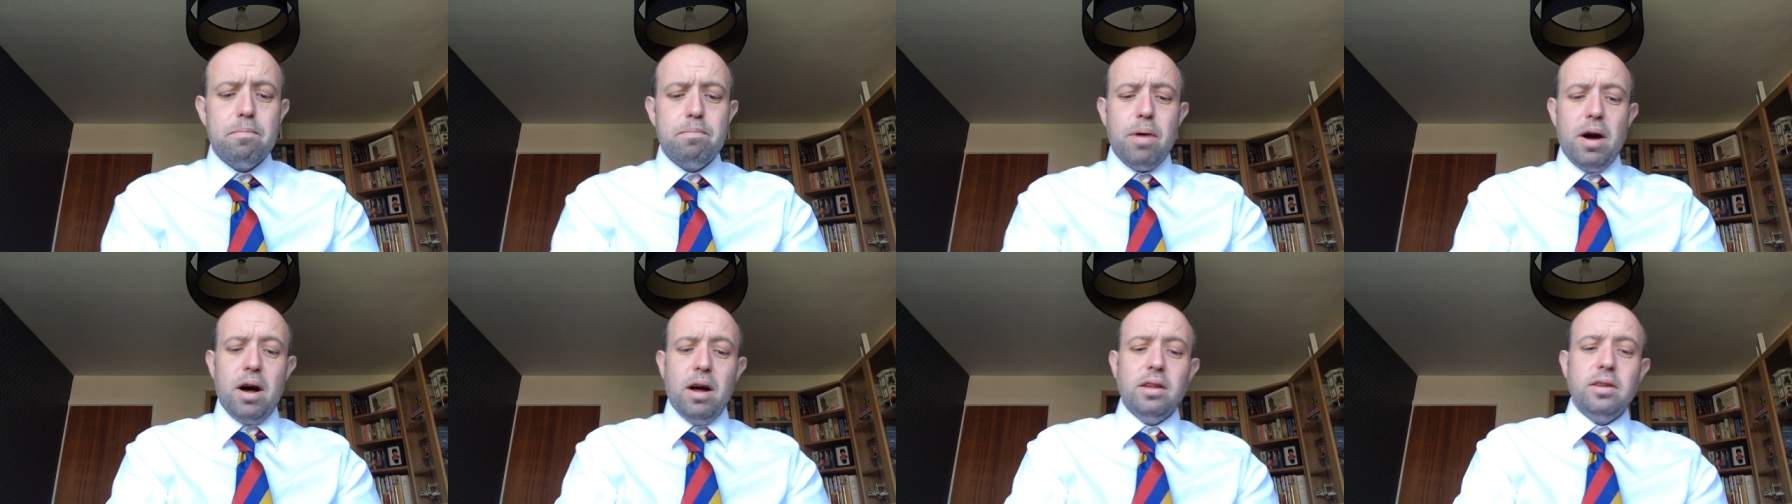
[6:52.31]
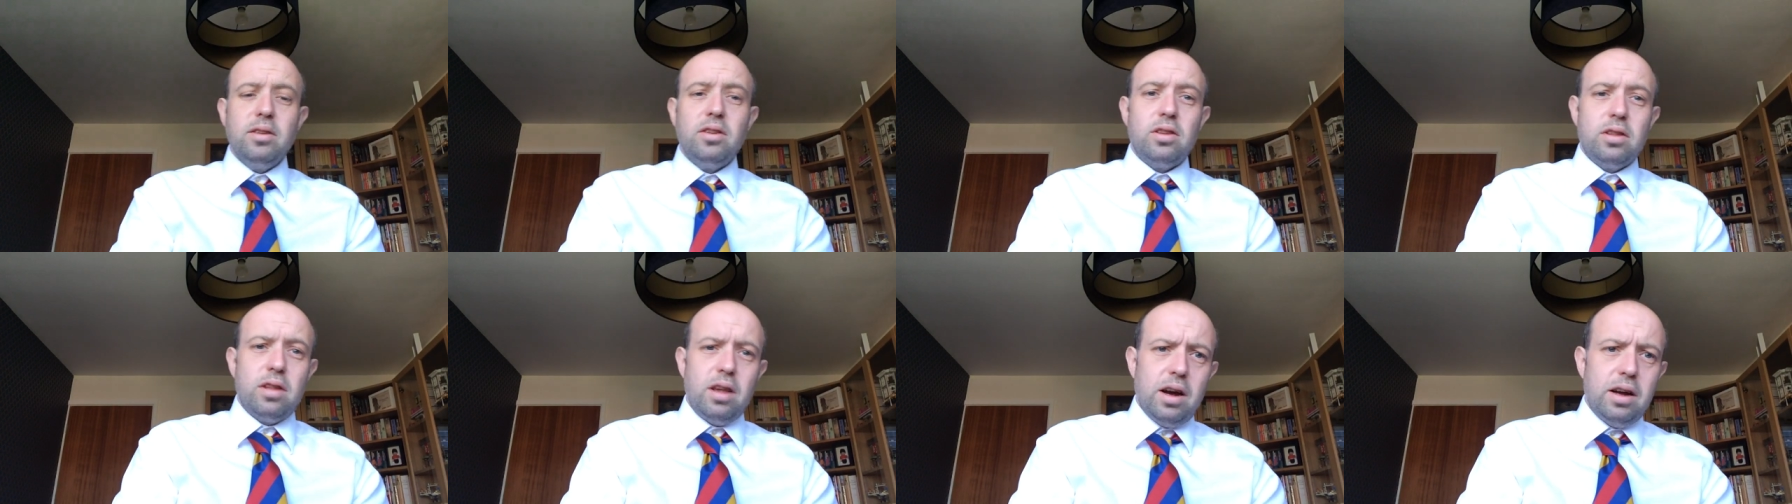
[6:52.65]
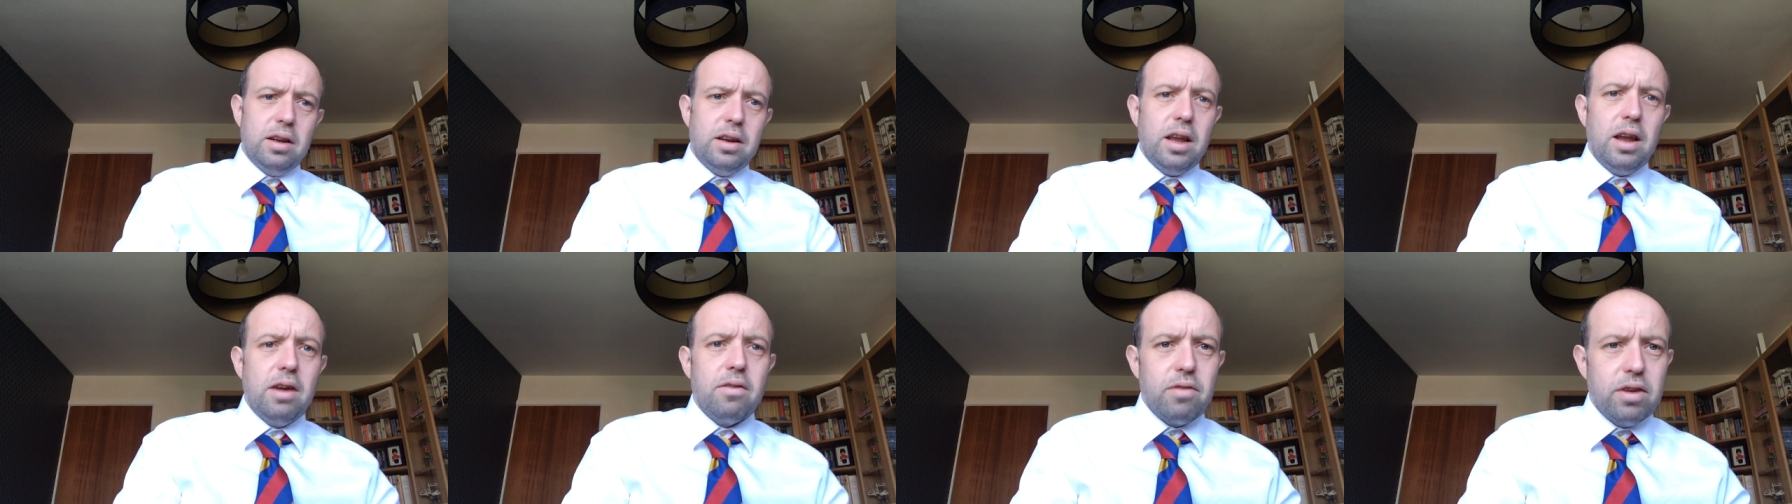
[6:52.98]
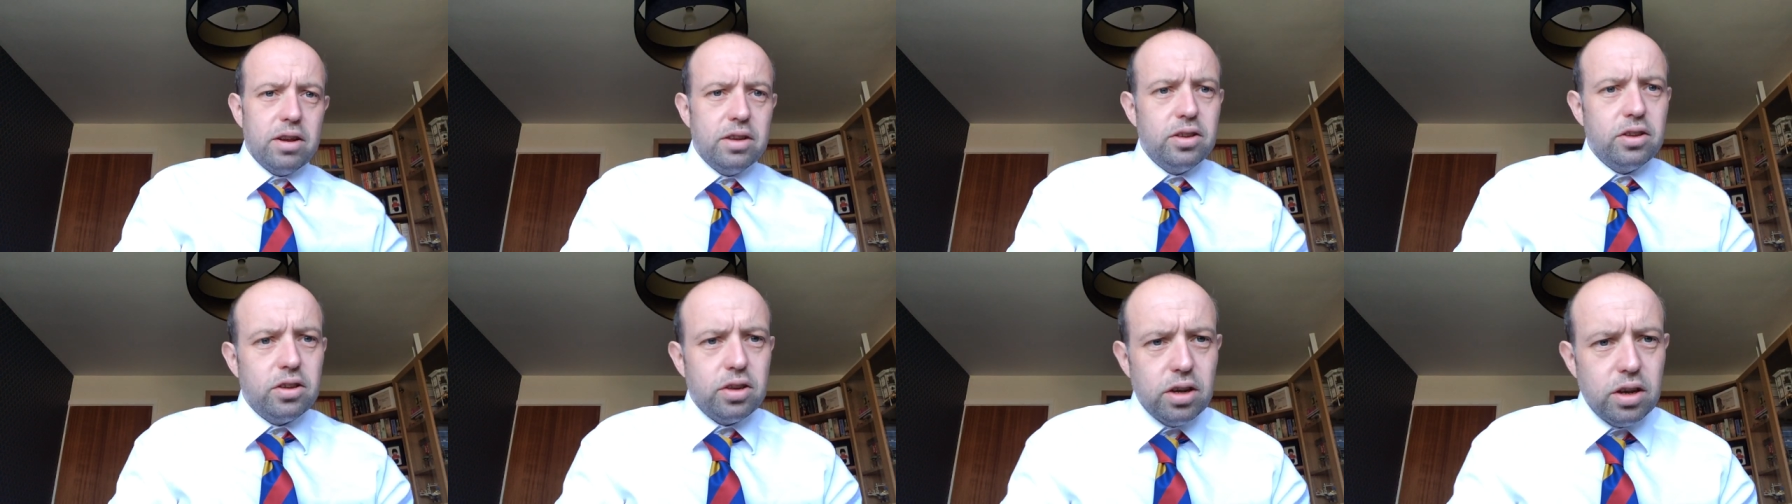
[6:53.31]
But the idea
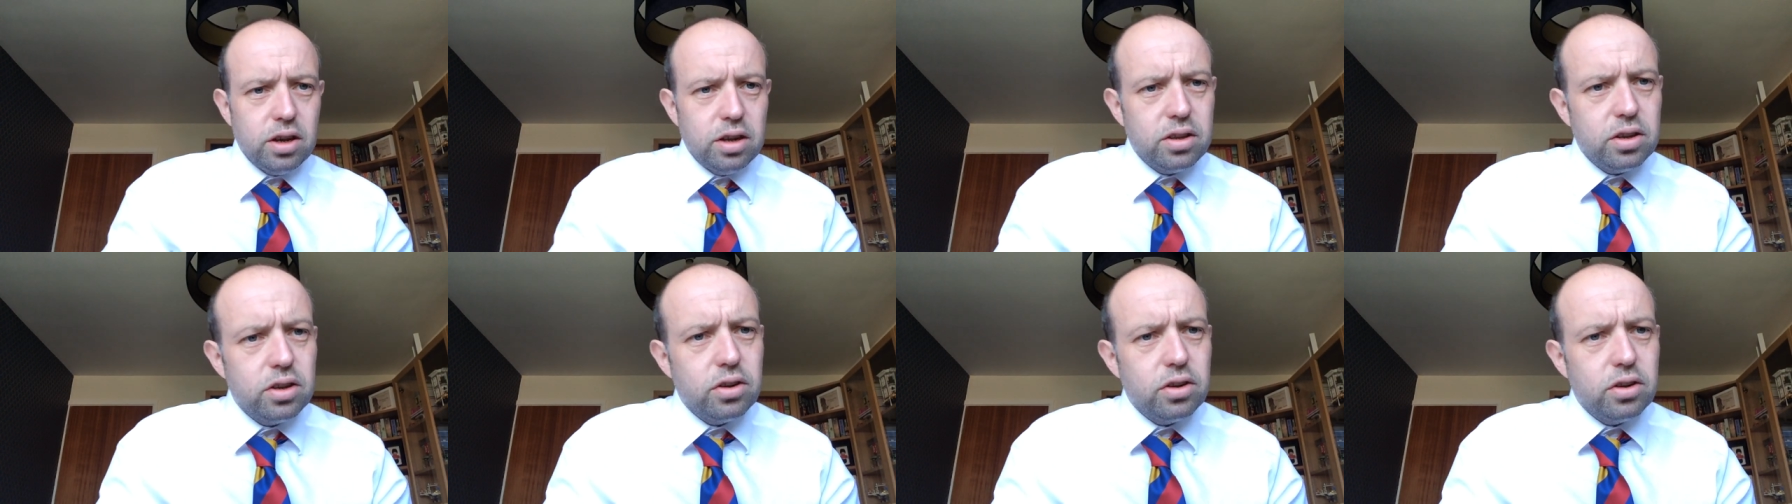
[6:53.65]
is to